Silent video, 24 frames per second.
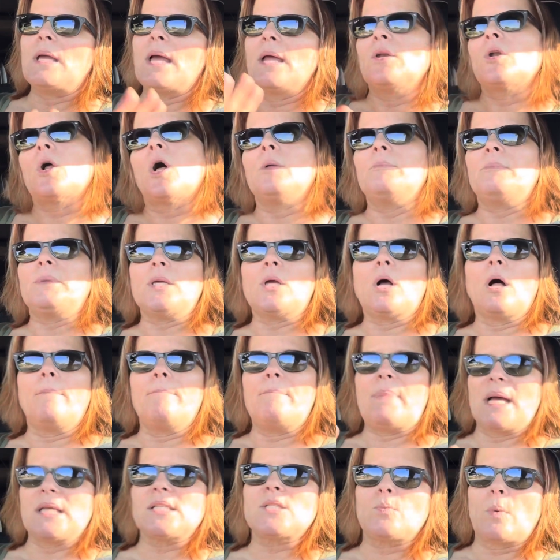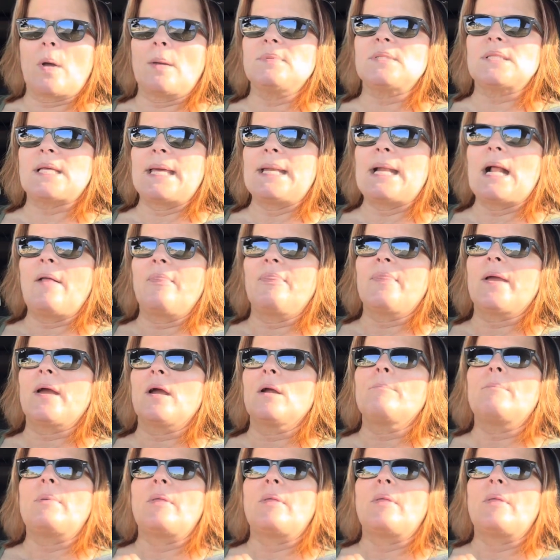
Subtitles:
end-all be-all best website out there,